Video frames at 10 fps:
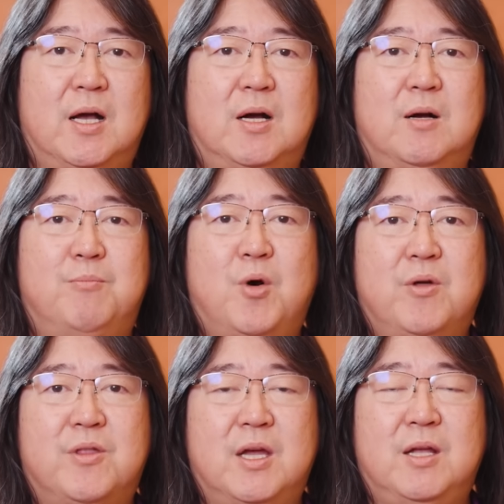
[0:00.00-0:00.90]

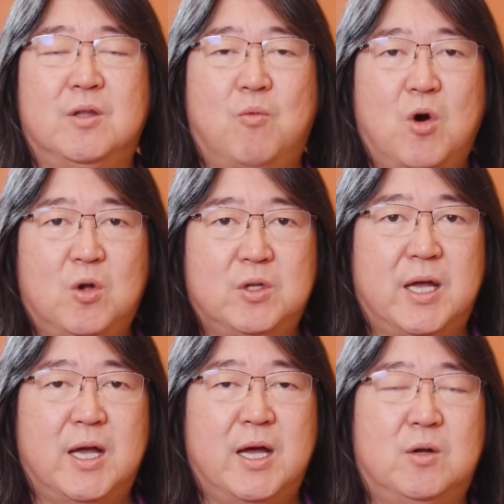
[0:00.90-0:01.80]
both in the
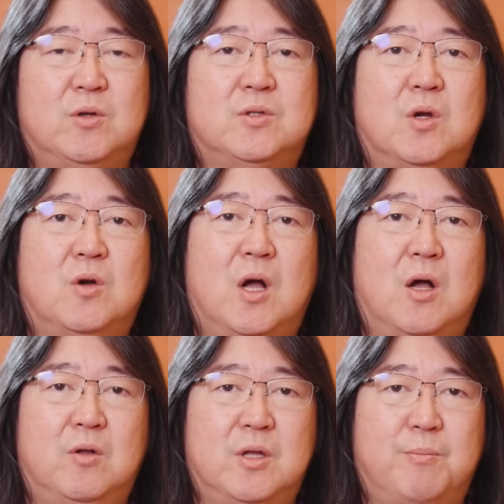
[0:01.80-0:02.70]
world and also
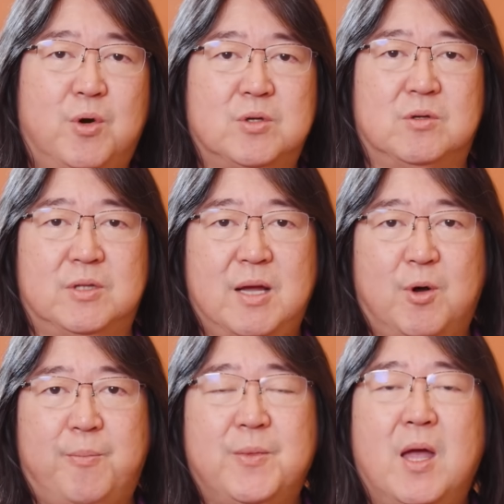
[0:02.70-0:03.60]
on a personal
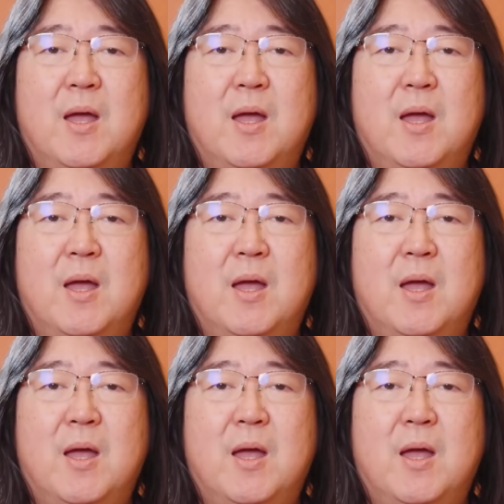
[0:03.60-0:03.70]
level.